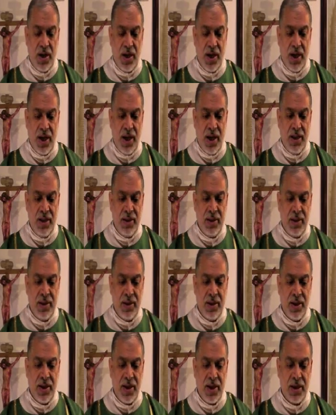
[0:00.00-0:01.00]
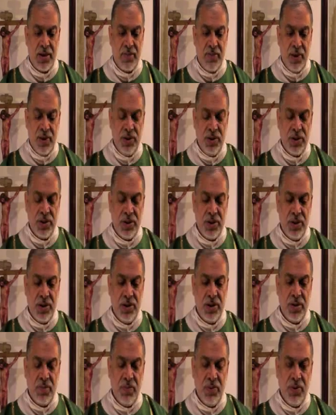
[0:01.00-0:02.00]
And as much as it
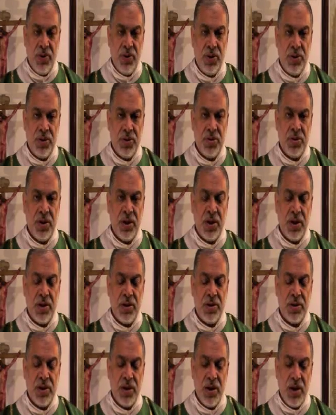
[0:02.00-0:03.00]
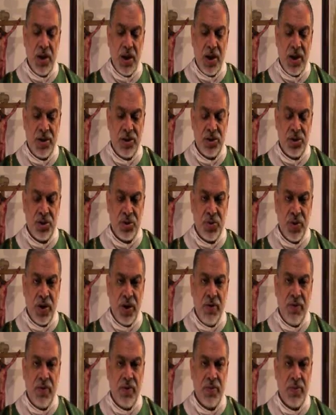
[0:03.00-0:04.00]
is a virtue, that is a
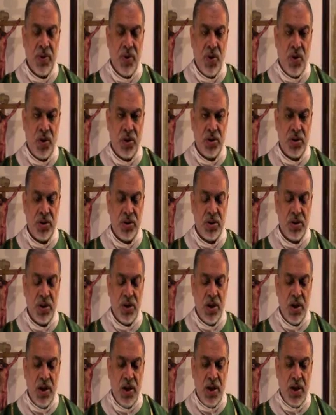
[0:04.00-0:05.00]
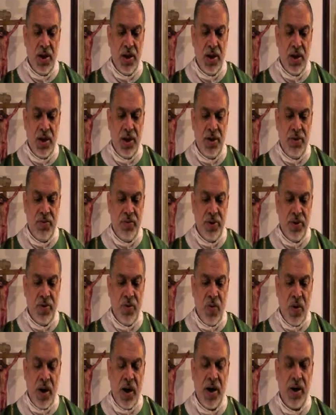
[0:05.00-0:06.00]
strength from God, it
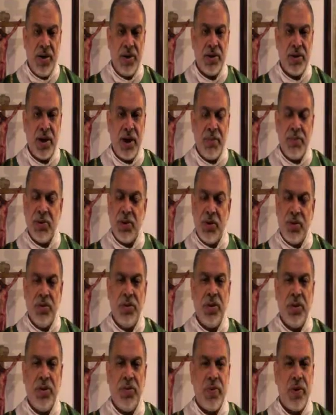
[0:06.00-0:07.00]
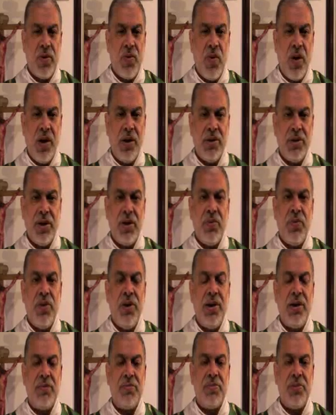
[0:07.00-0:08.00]
requires, absolutely requires that
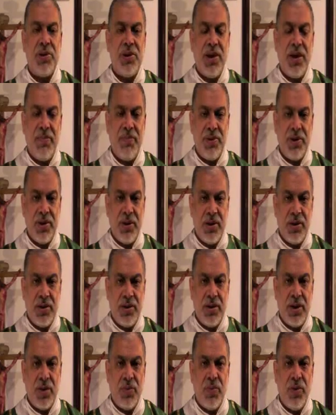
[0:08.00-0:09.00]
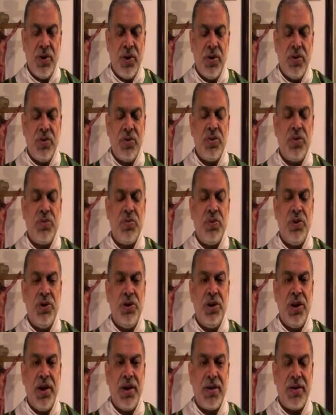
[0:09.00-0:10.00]
we accept it, that we don't
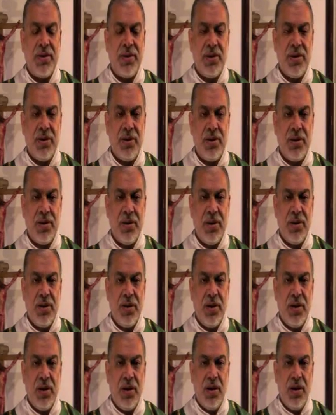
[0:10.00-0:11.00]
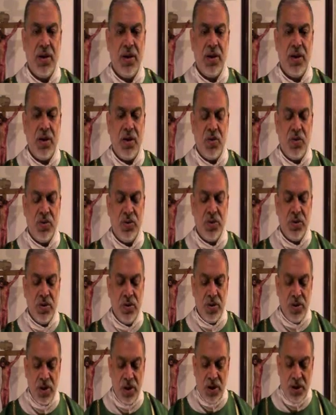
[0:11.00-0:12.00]
reject it.
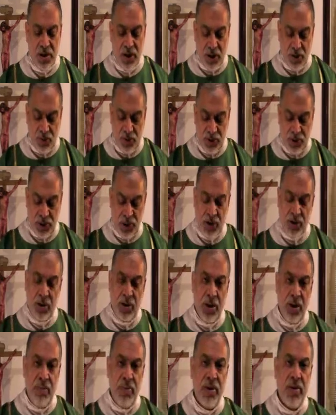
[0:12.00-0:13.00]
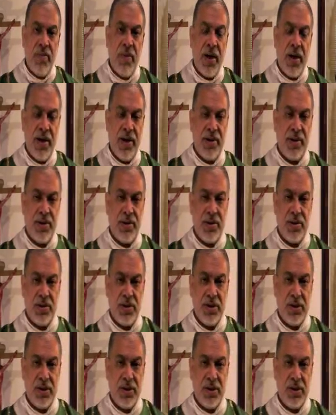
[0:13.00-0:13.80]
Also, that we start living by it.